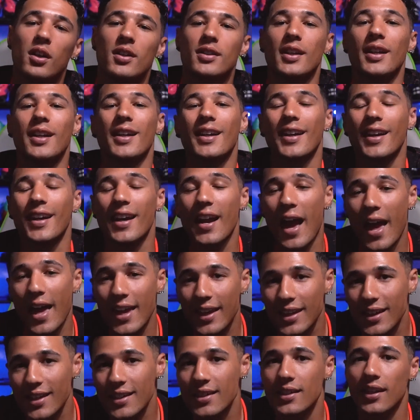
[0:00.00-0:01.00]
as a
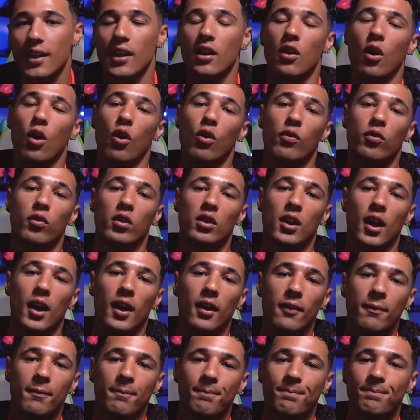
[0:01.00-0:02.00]
NikeSkin
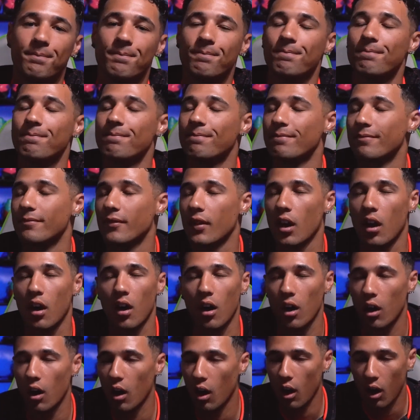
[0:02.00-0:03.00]
overlay.
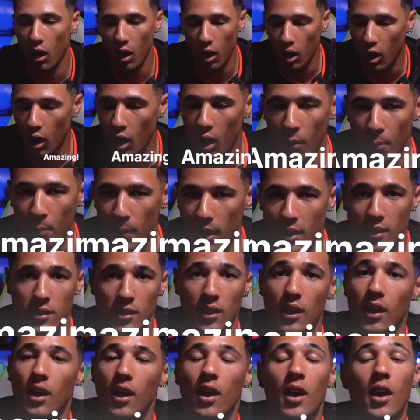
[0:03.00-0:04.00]

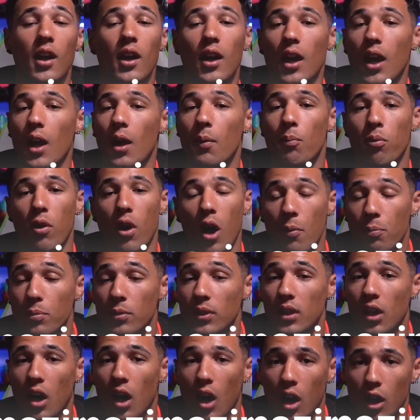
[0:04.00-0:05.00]
Amazing. It
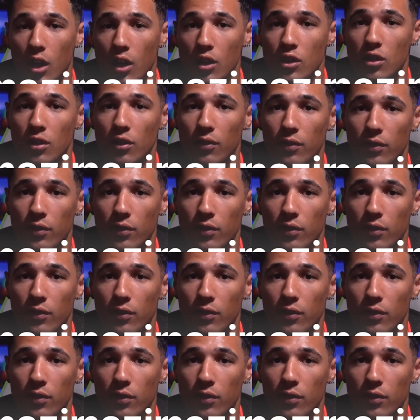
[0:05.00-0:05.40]
properly hugs your